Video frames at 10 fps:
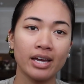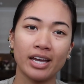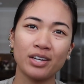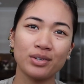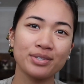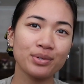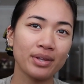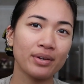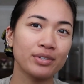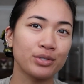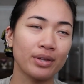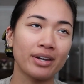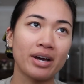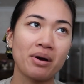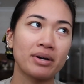And you can still do
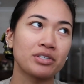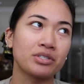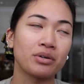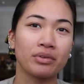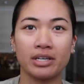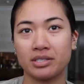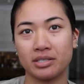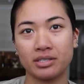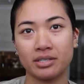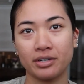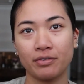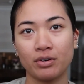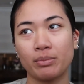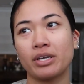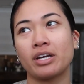that now. I just don't think it's necessary
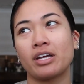for me.